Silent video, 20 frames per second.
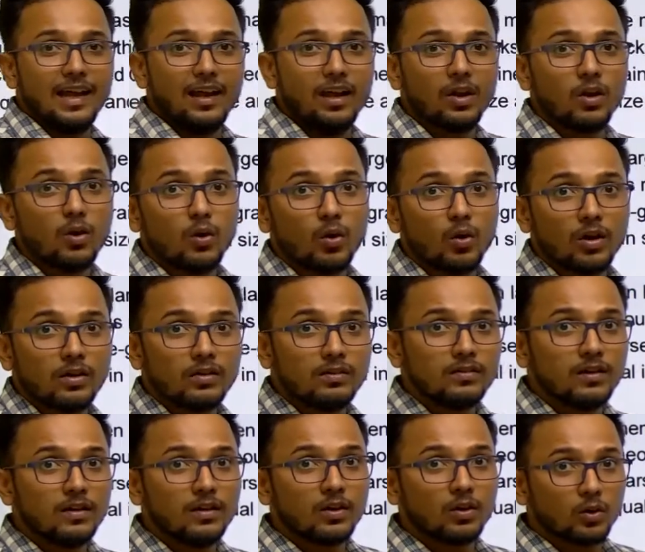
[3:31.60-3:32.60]
they
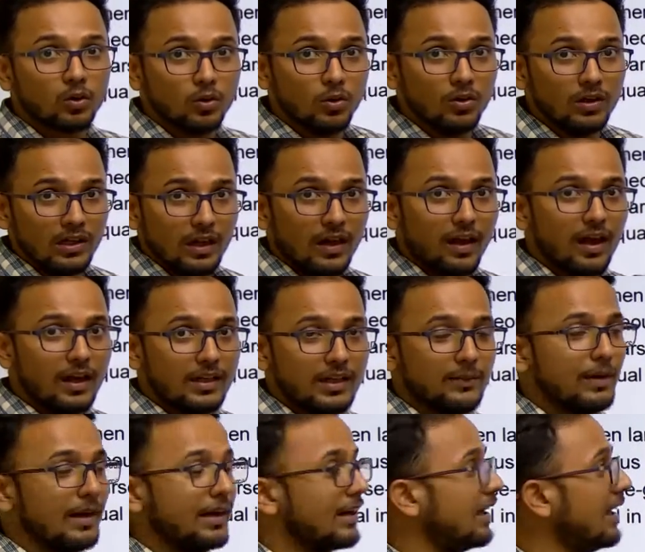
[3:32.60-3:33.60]
cool
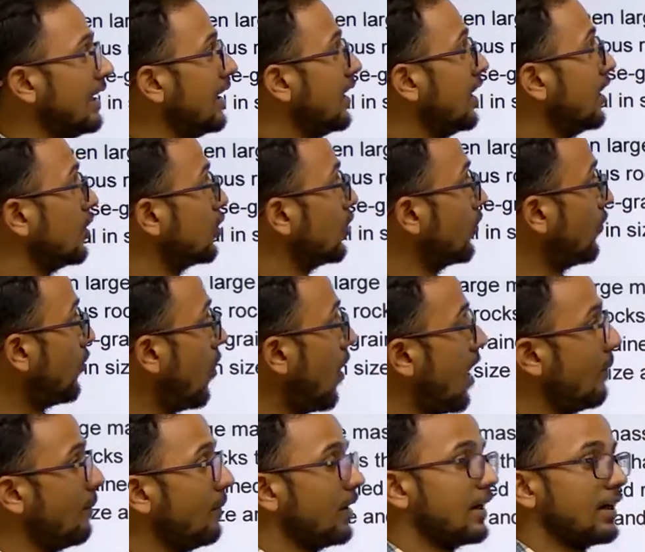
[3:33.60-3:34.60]
ultimately to
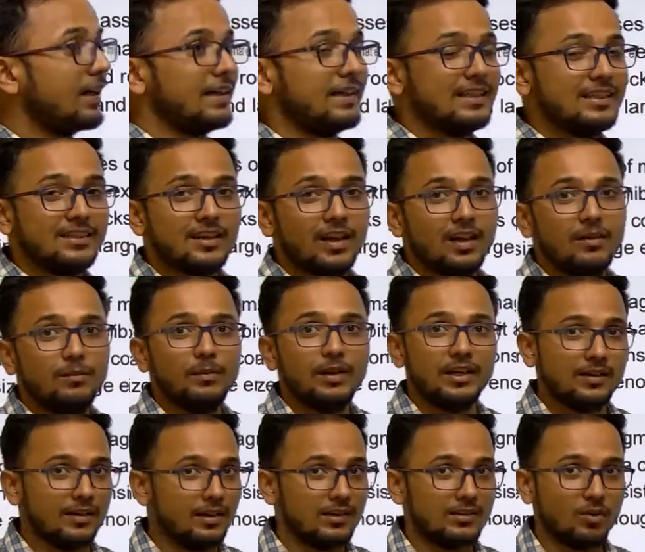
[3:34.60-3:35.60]
form
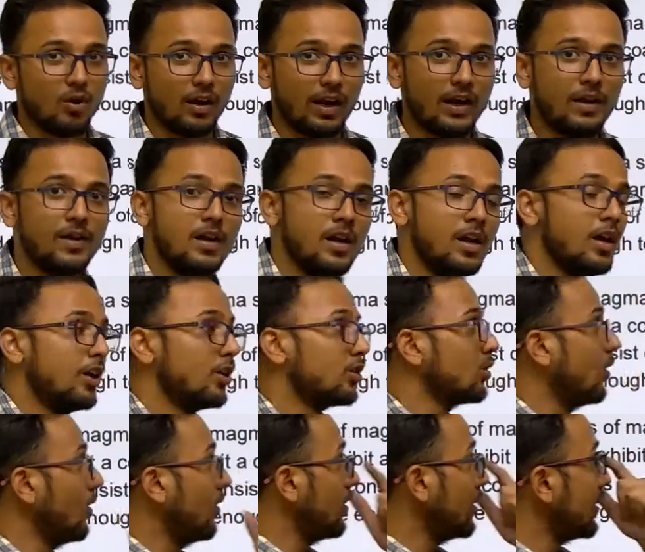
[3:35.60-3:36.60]
crystal minerals. Okay,
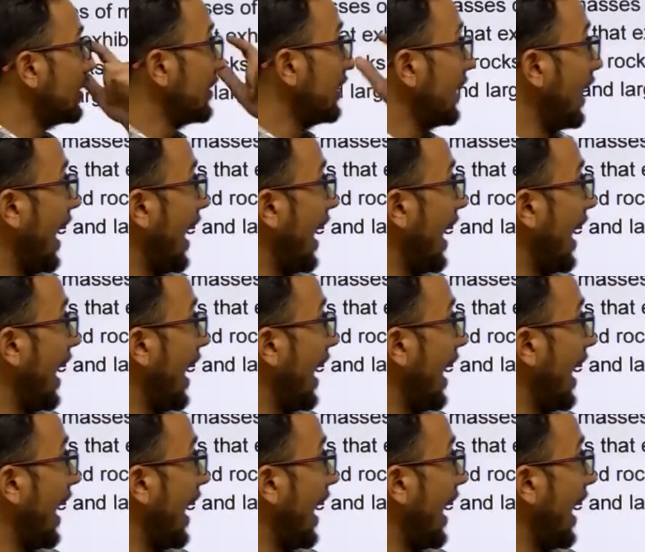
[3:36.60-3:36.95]
so